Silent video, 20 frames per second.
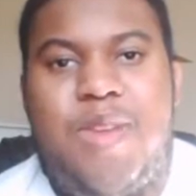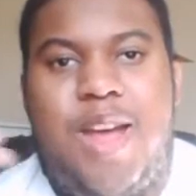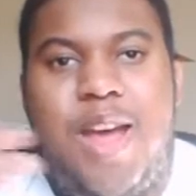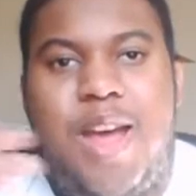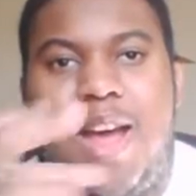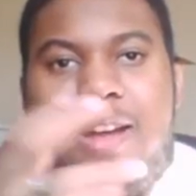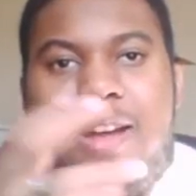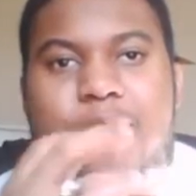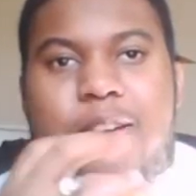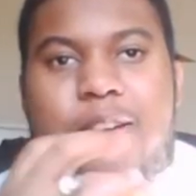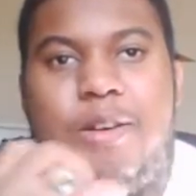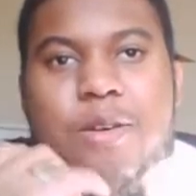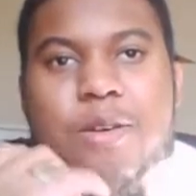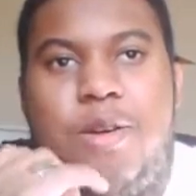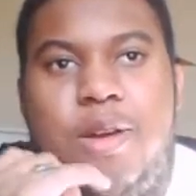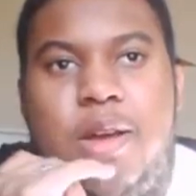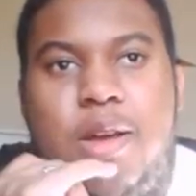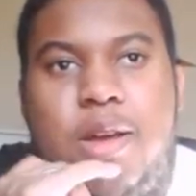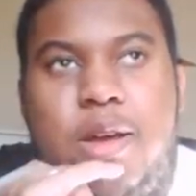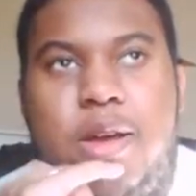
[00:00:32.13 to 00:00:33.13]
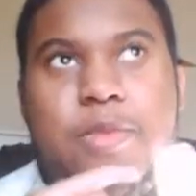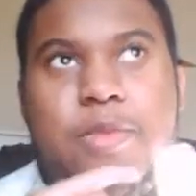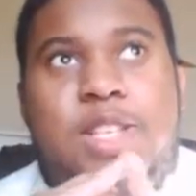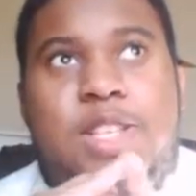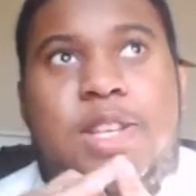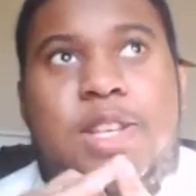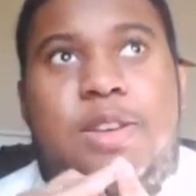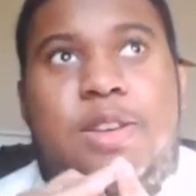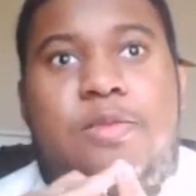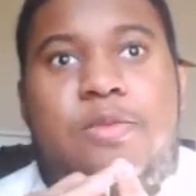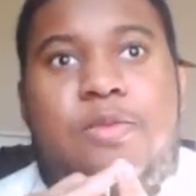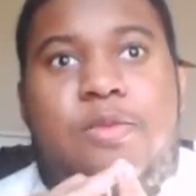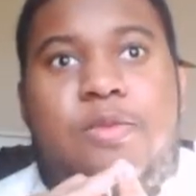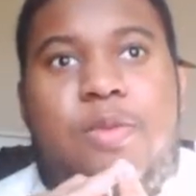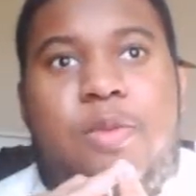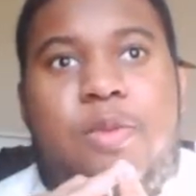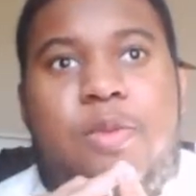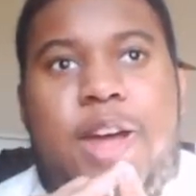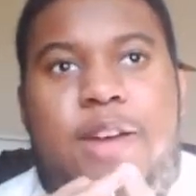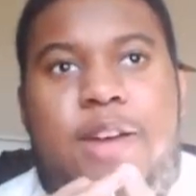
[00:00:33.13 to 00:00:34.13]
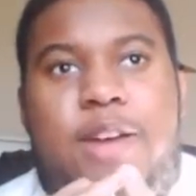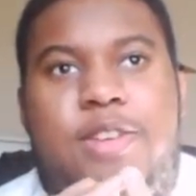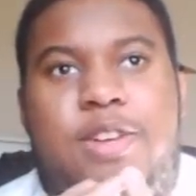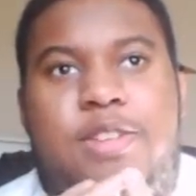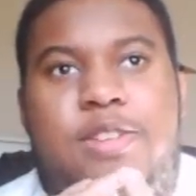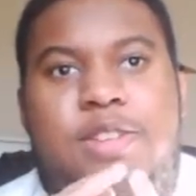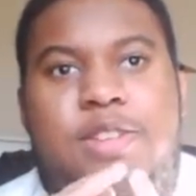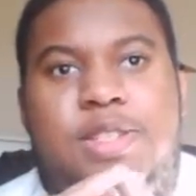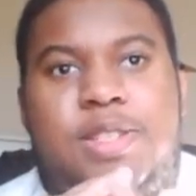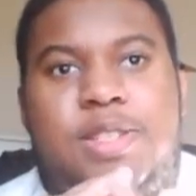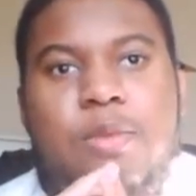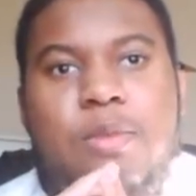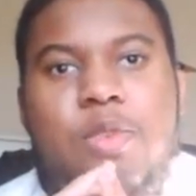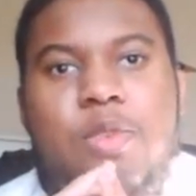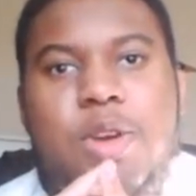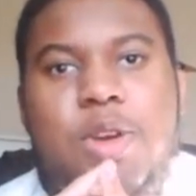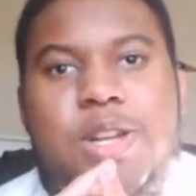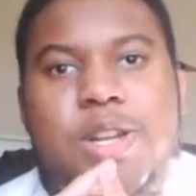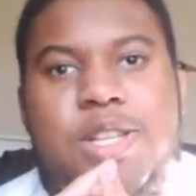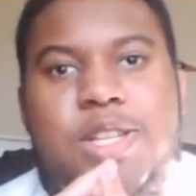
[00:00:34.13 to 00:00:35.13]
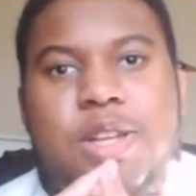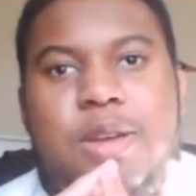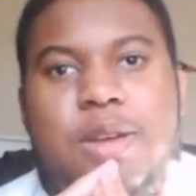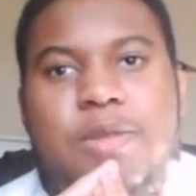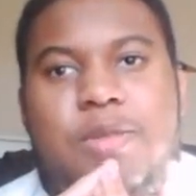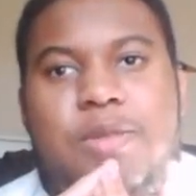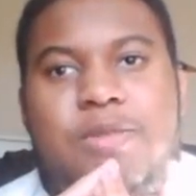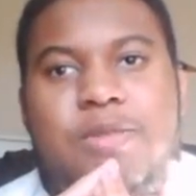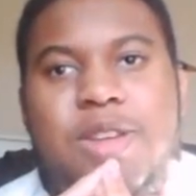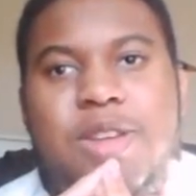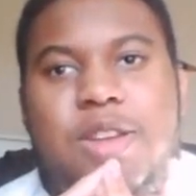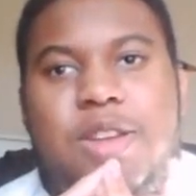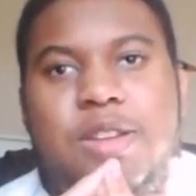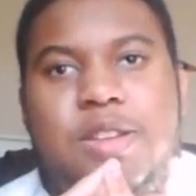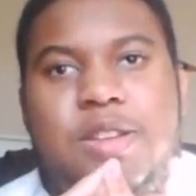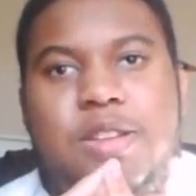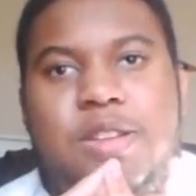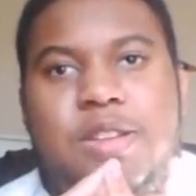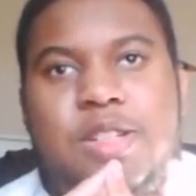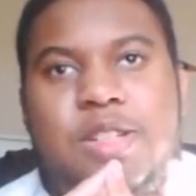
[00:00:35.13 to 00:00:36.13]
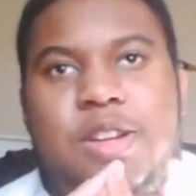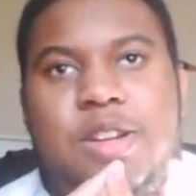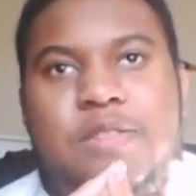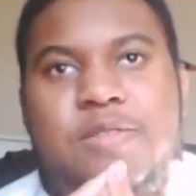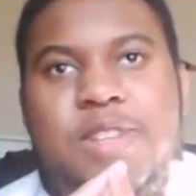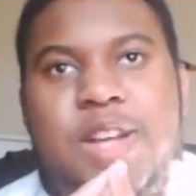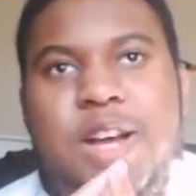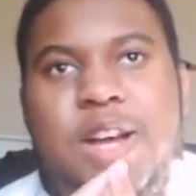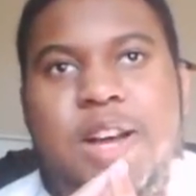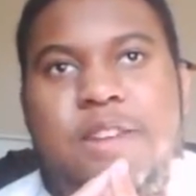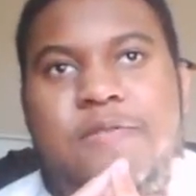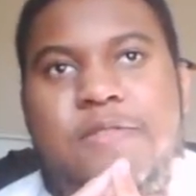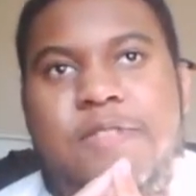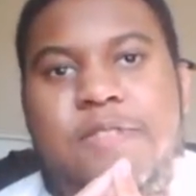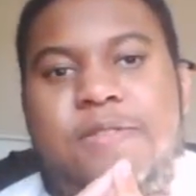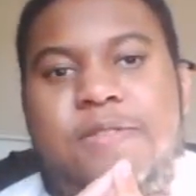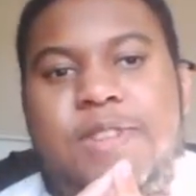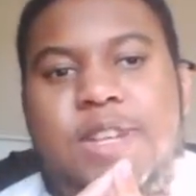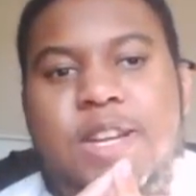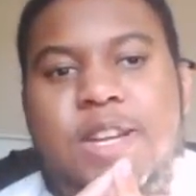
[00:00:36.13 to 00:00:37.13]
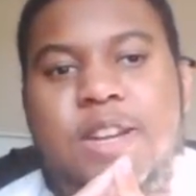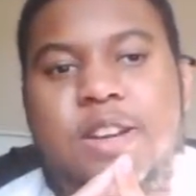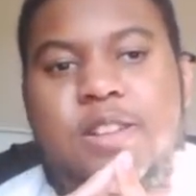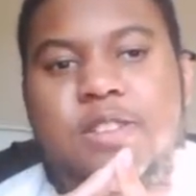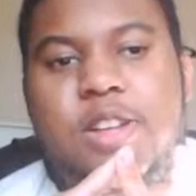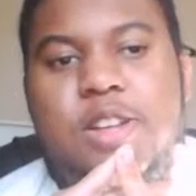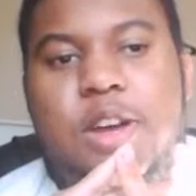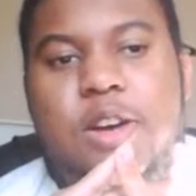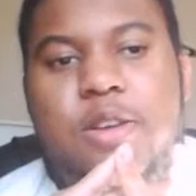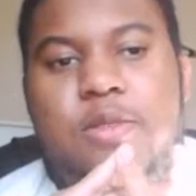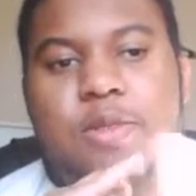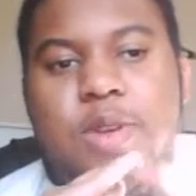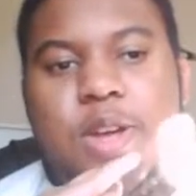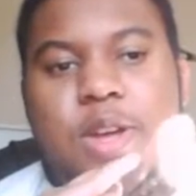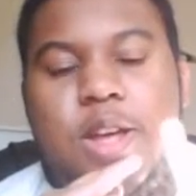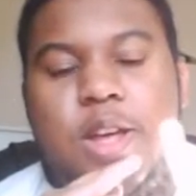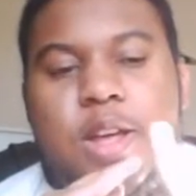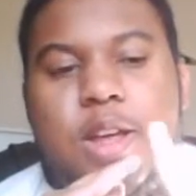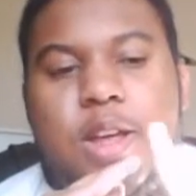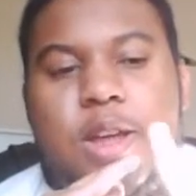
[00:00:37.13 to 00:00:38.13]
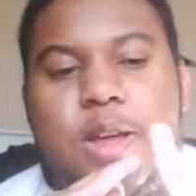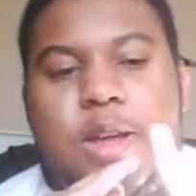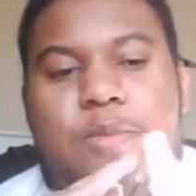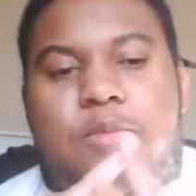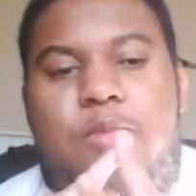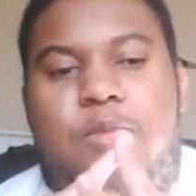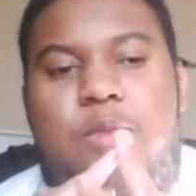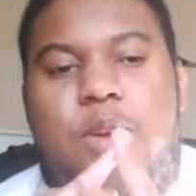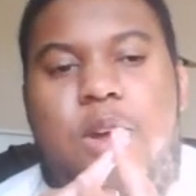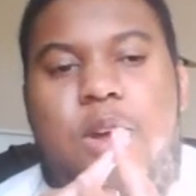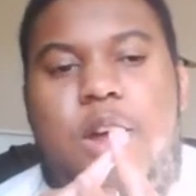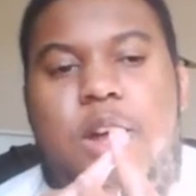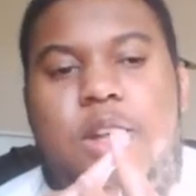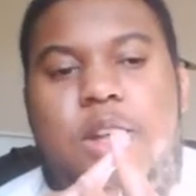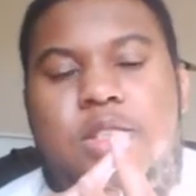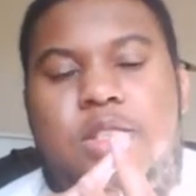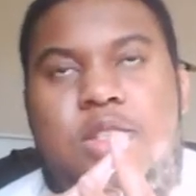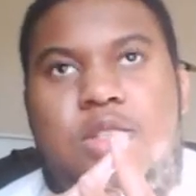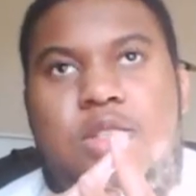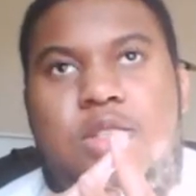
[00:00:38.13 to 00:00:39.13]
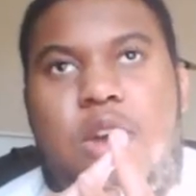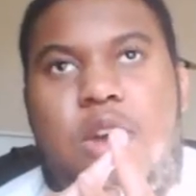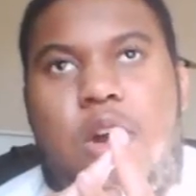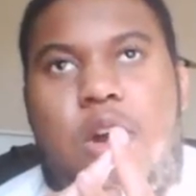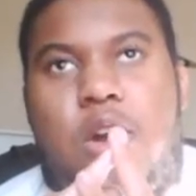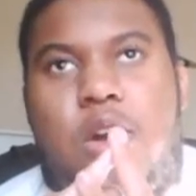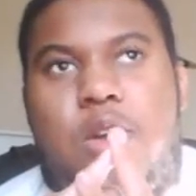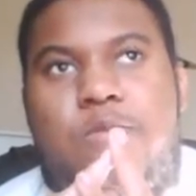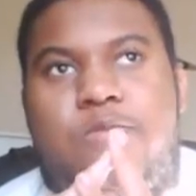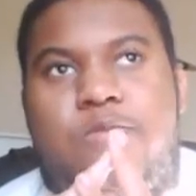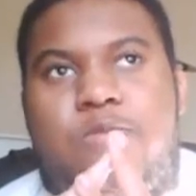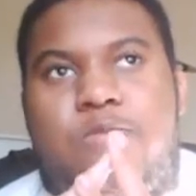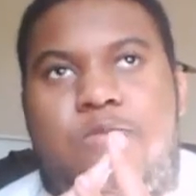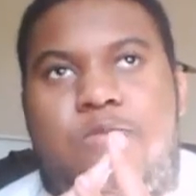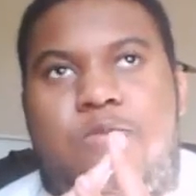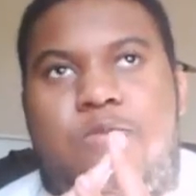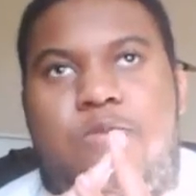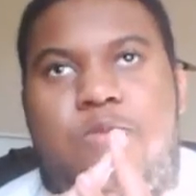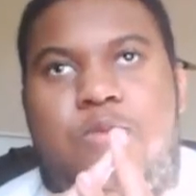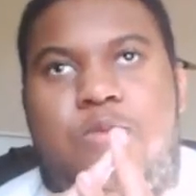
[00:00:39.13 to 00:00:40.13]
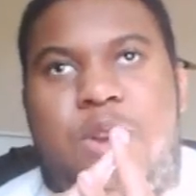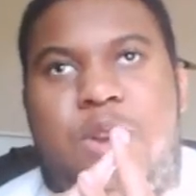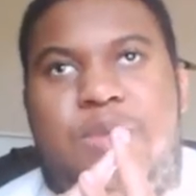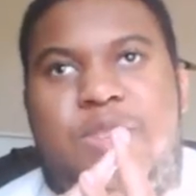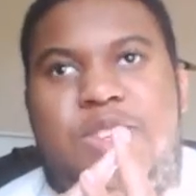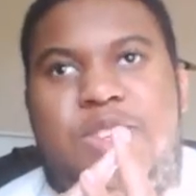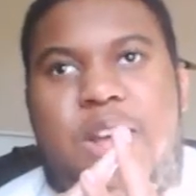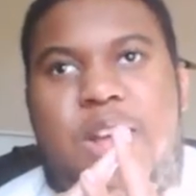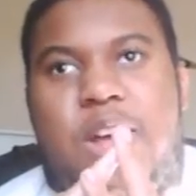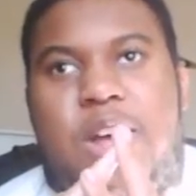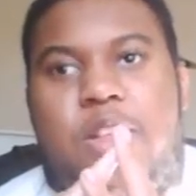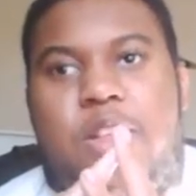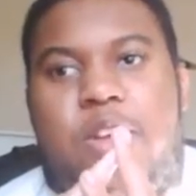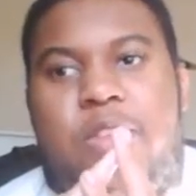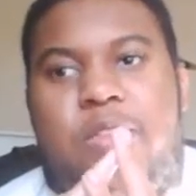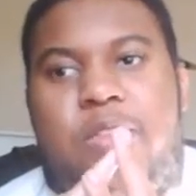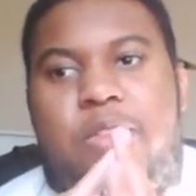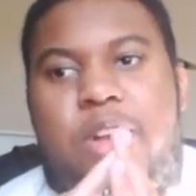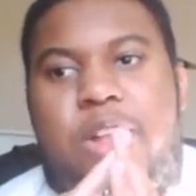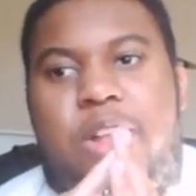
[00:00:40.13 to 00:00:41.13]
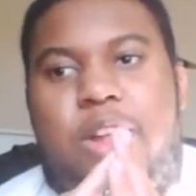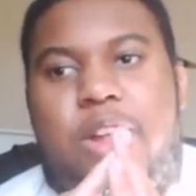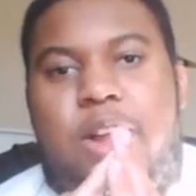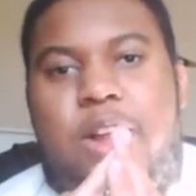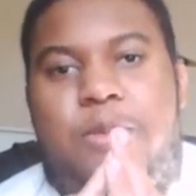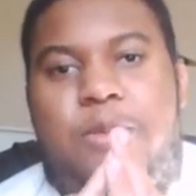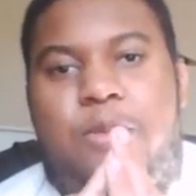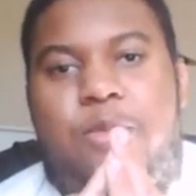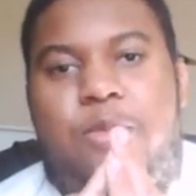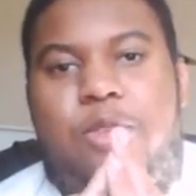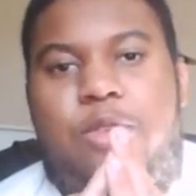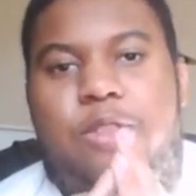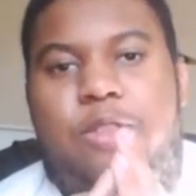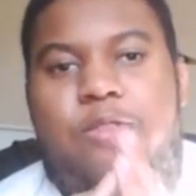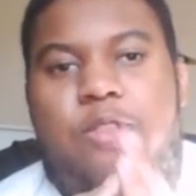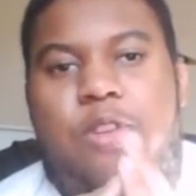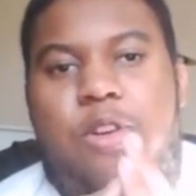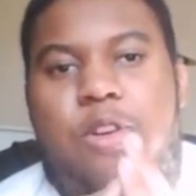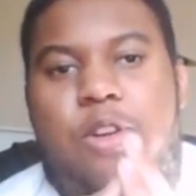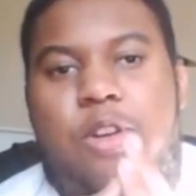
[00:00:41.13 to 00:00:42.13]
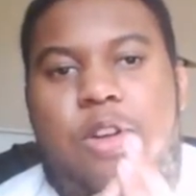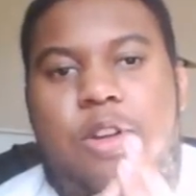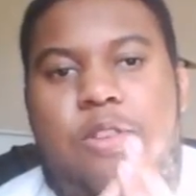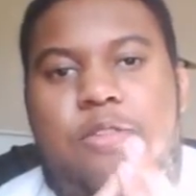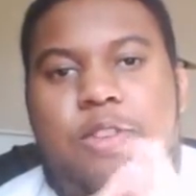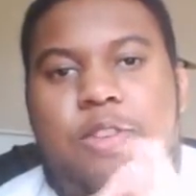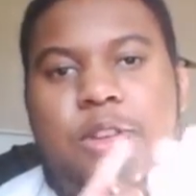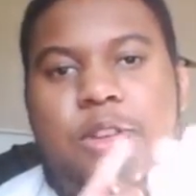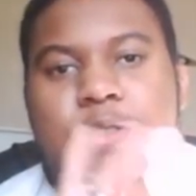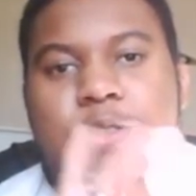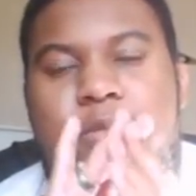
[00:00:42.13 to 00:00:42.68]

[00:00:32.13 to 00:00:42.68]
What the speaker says: I don't know. Basically, what we have here is someone WWE should have signed 15 years ago. A star, pretty much not really a lot of people have heard of.